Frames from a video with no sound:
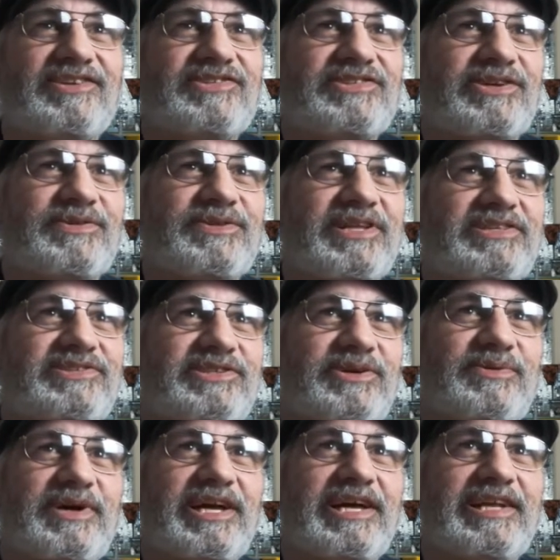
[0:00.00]
So let's
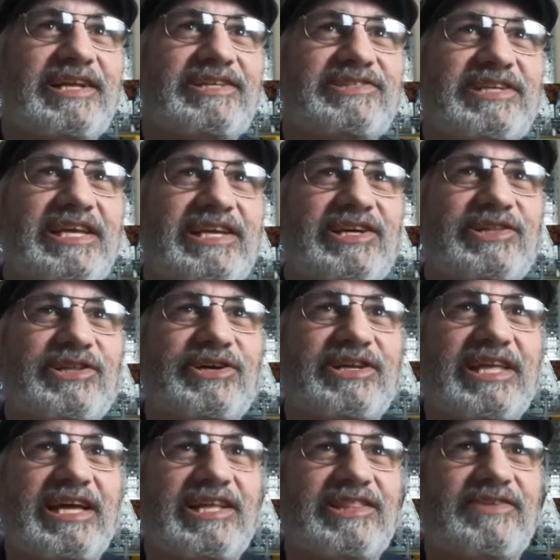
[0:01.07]
go ahead and take a
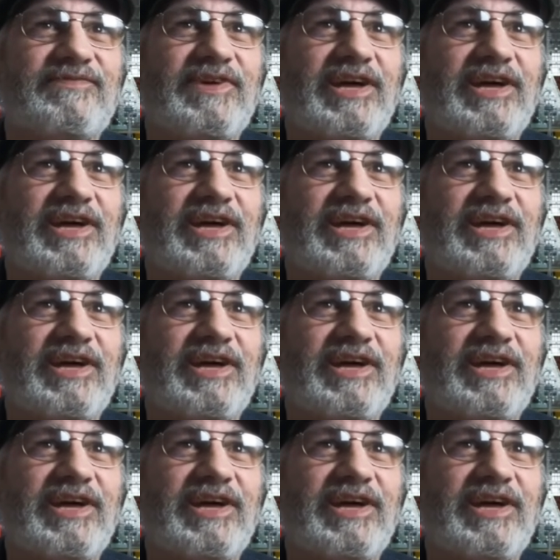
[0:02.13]
look at the